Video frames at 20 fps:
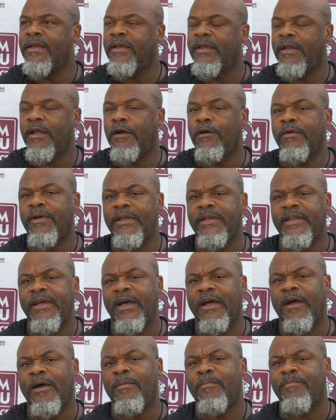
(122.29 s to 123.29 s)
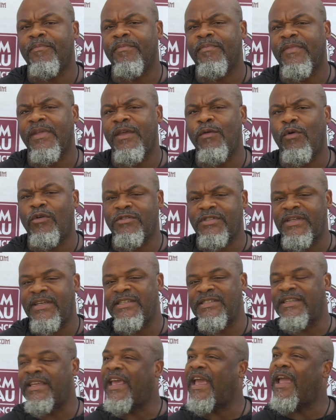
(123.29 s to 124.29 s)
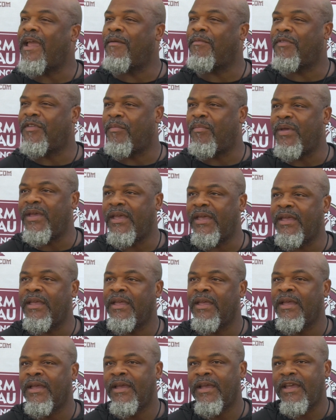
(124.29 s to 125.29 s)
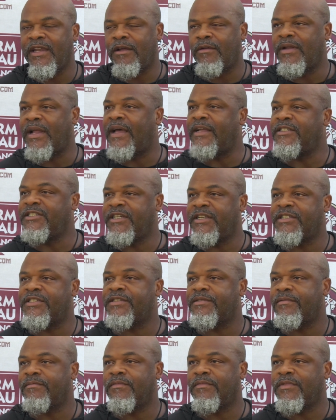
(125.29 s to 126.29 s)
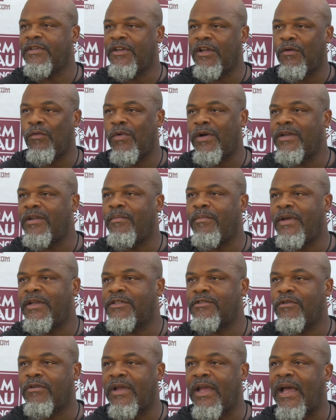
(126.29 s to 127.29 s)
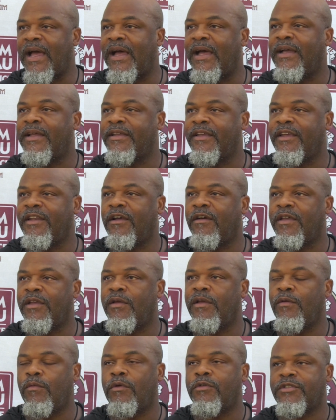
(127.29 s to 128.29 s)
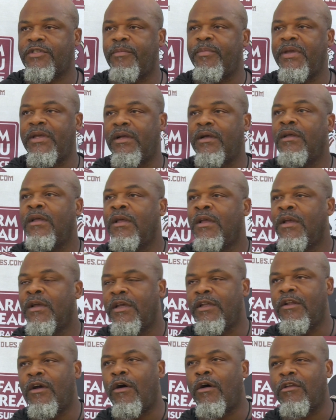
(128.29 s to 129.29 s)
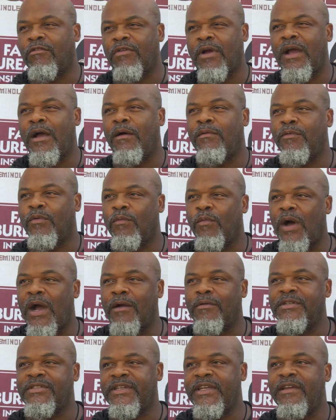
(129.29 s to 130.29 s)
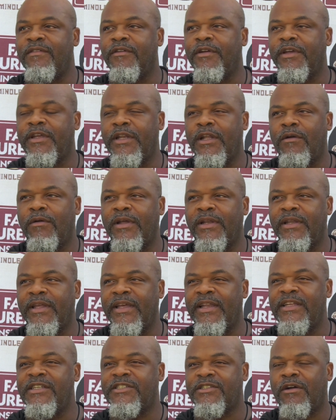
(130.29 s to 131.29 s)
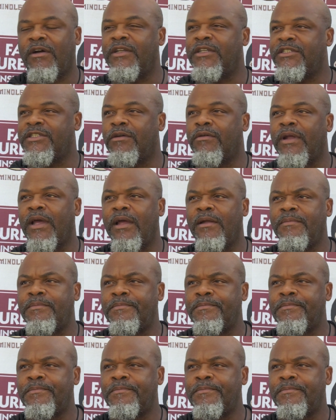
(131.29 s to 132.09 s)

you know, and he wants his game to be, you know, not just, you know, one dimensional guy. You know, he wants to be a, you know, all around wide receiver, you know, and he's starting to show that.